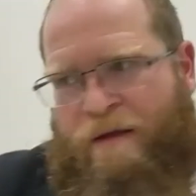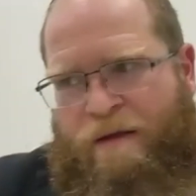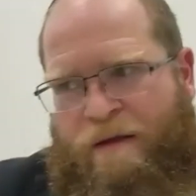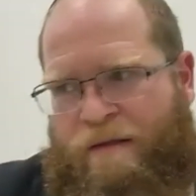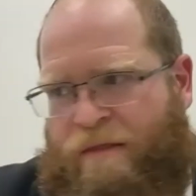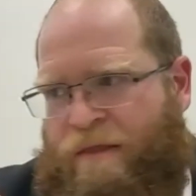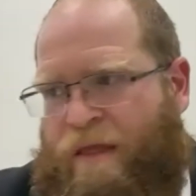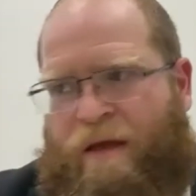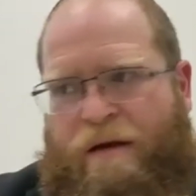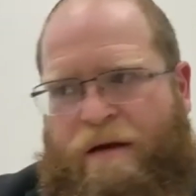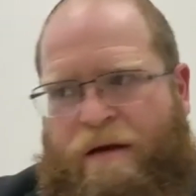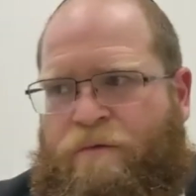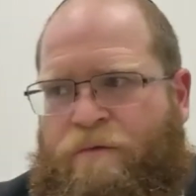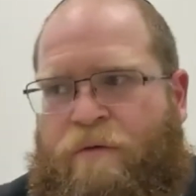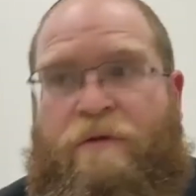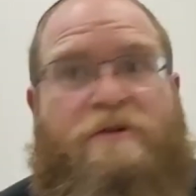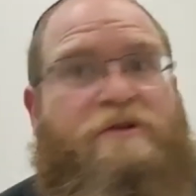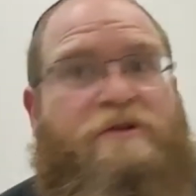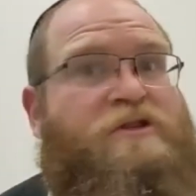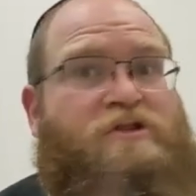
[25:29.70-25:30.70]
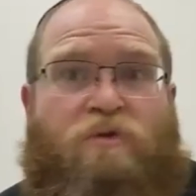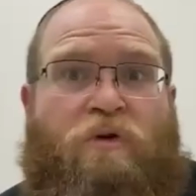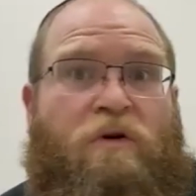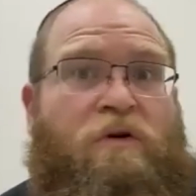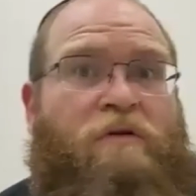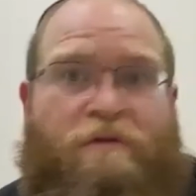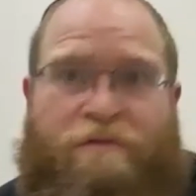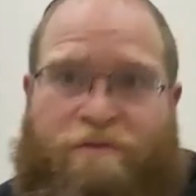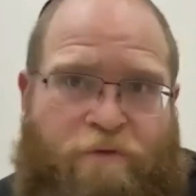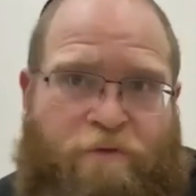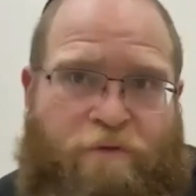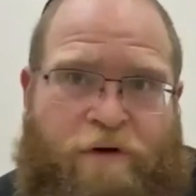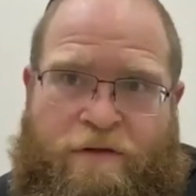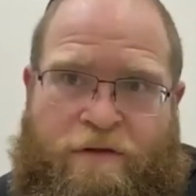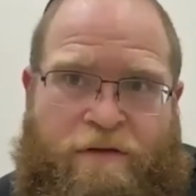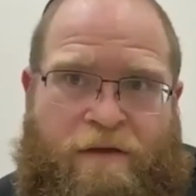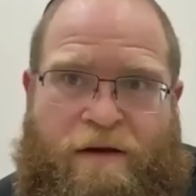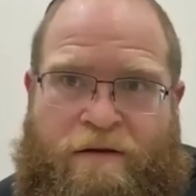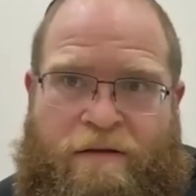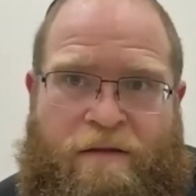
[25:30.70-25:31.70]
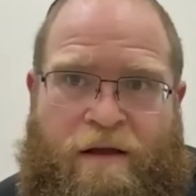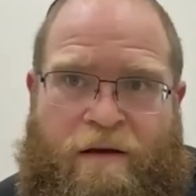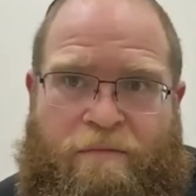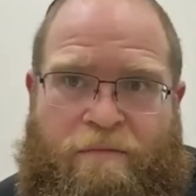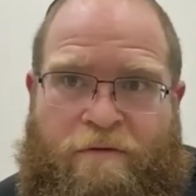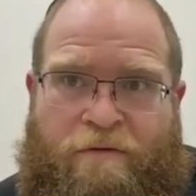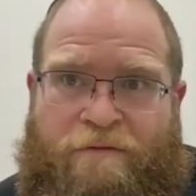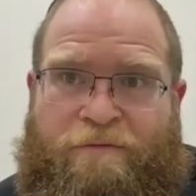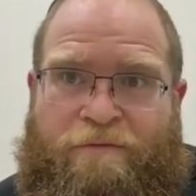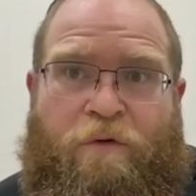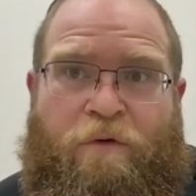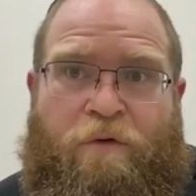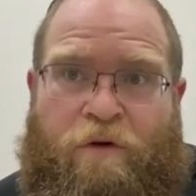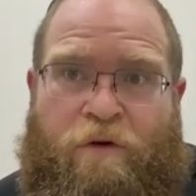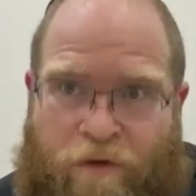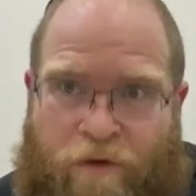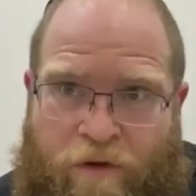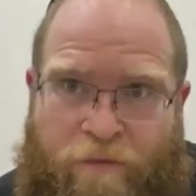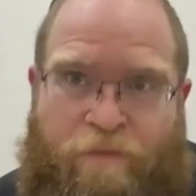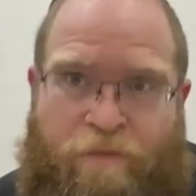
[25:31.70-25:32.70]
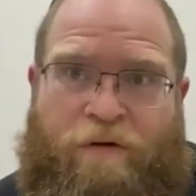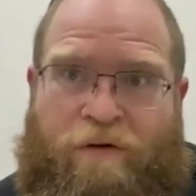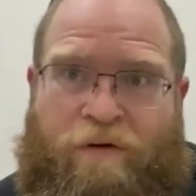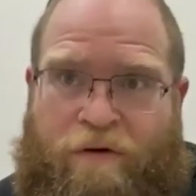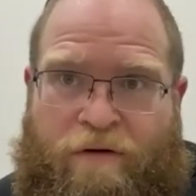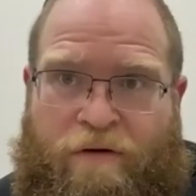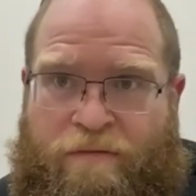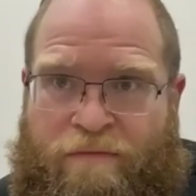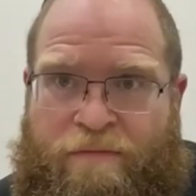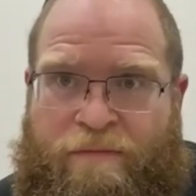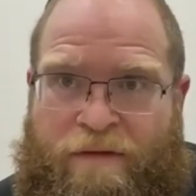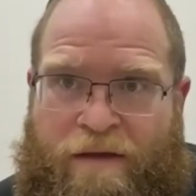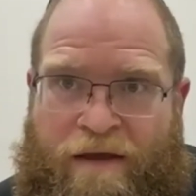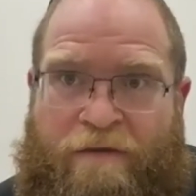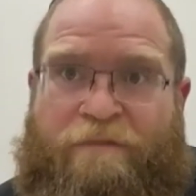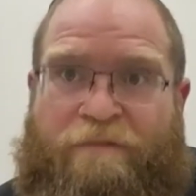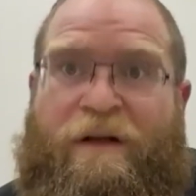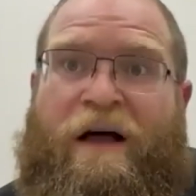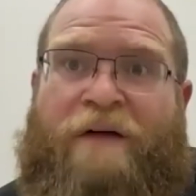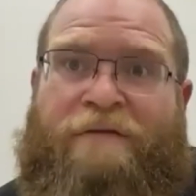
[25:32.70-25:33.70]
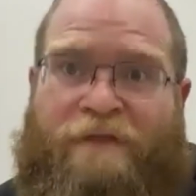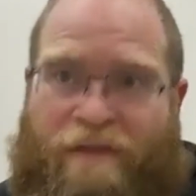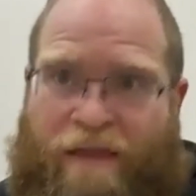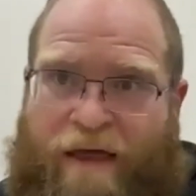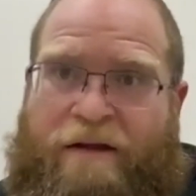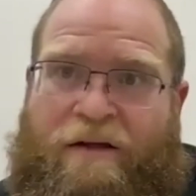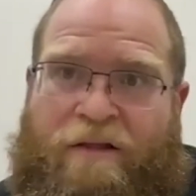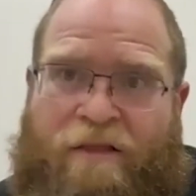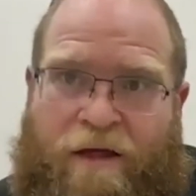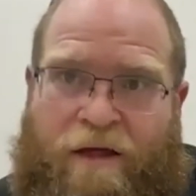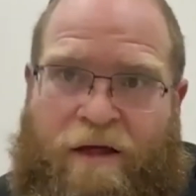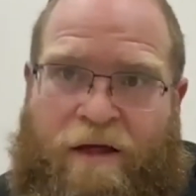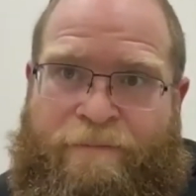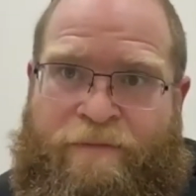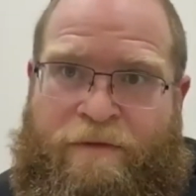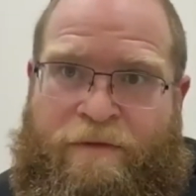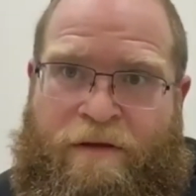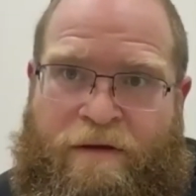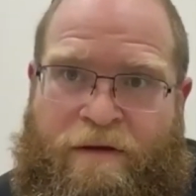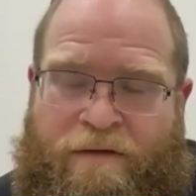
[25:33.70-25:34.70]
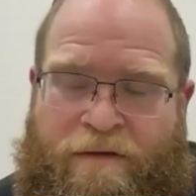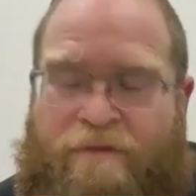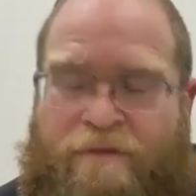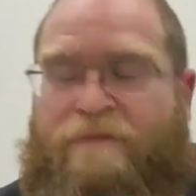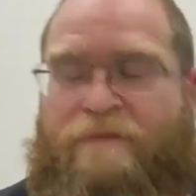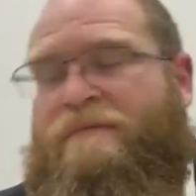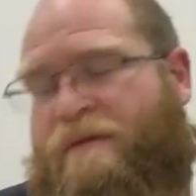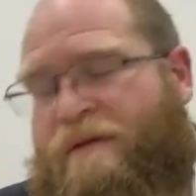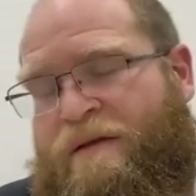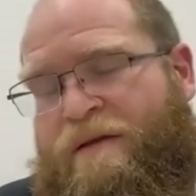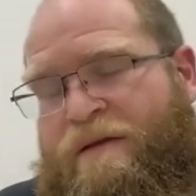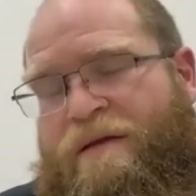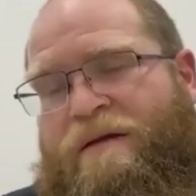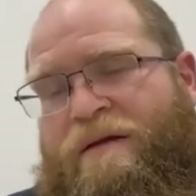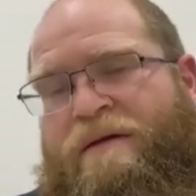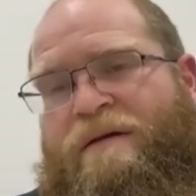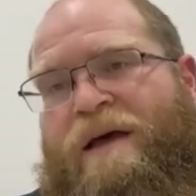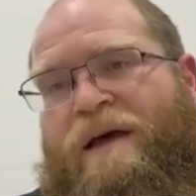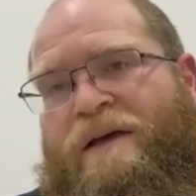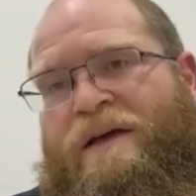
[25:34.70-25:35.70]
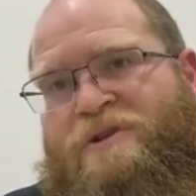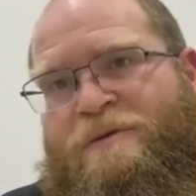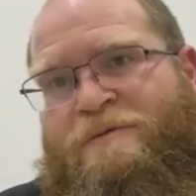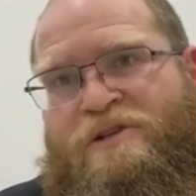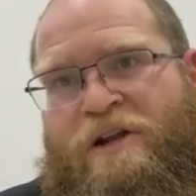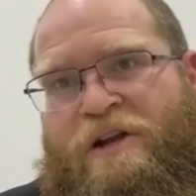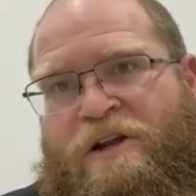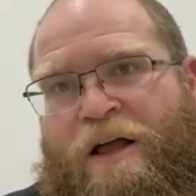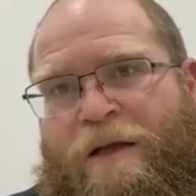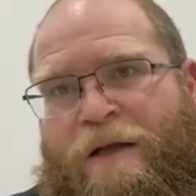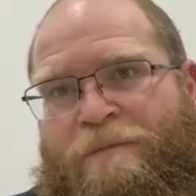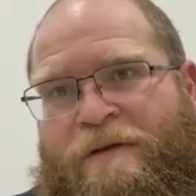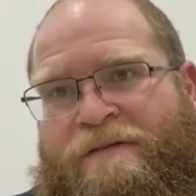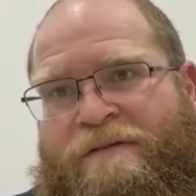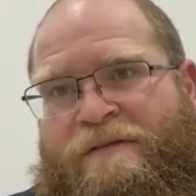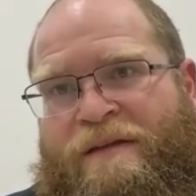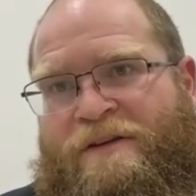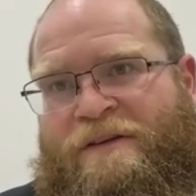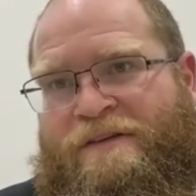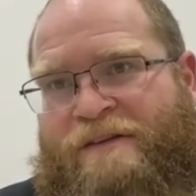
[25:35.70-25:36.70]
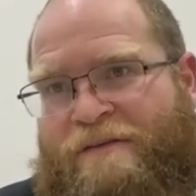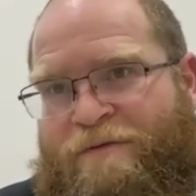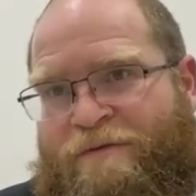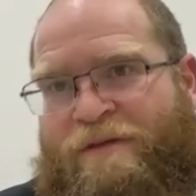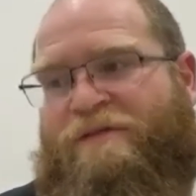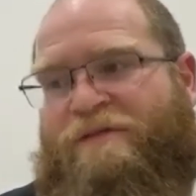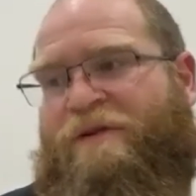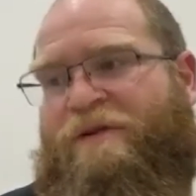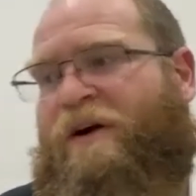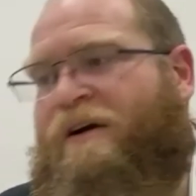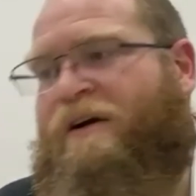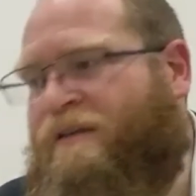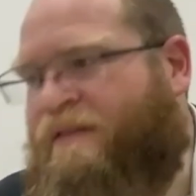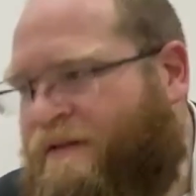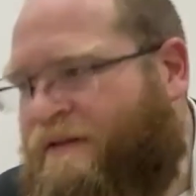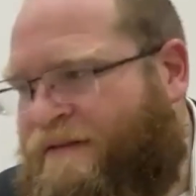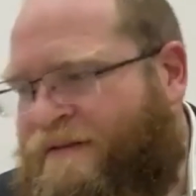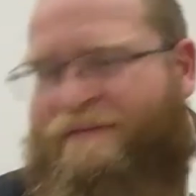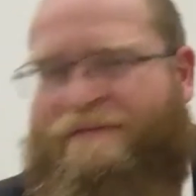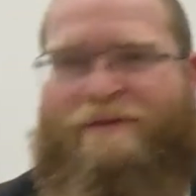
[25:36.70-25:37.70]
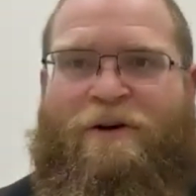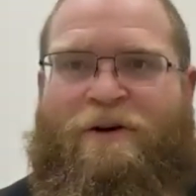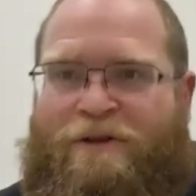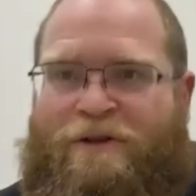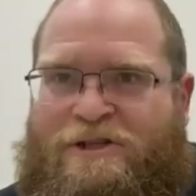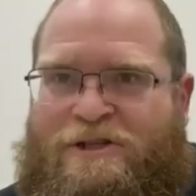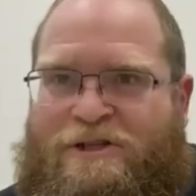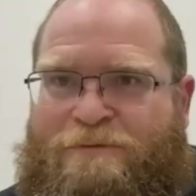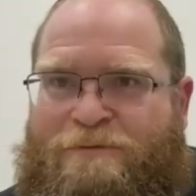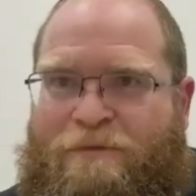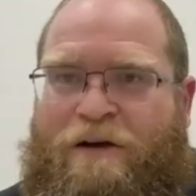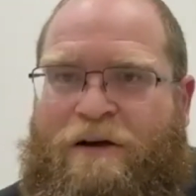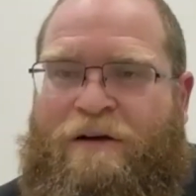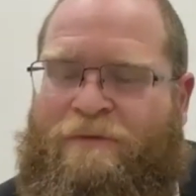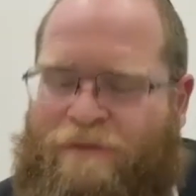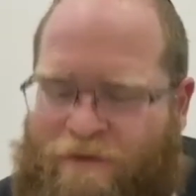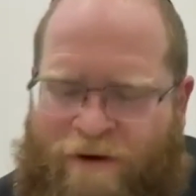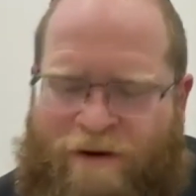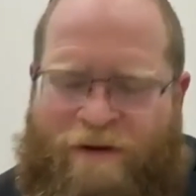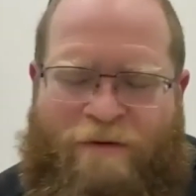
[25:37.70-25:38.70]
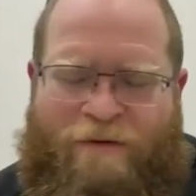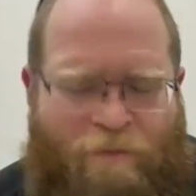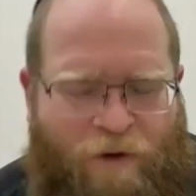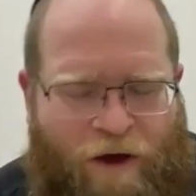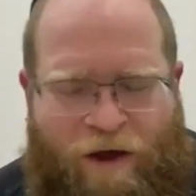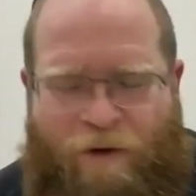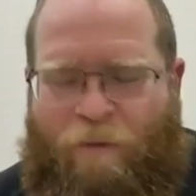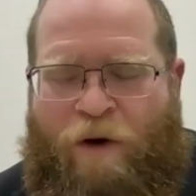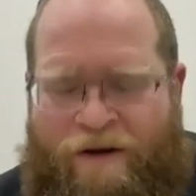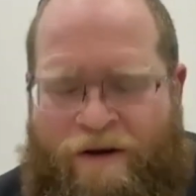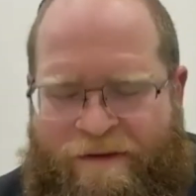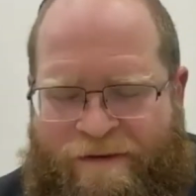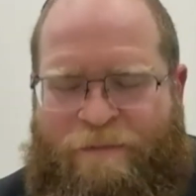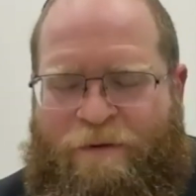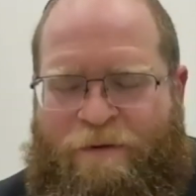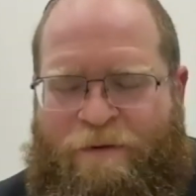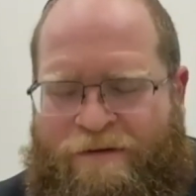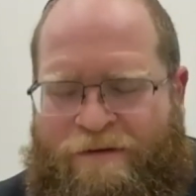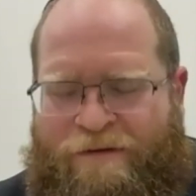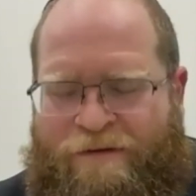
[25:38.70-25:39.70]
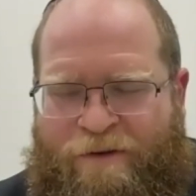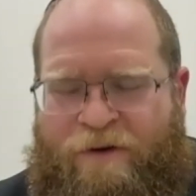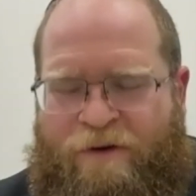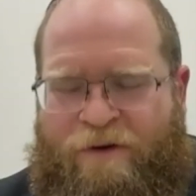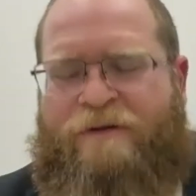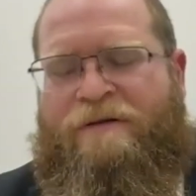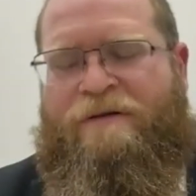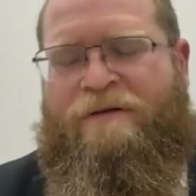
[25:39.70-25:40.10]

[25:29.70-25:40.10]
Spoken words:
then we're much stronger for it than before we were involved in that clawing. No, okay, Hashem should help us that just as we started this and started Lishma, we're learning why does a person learn?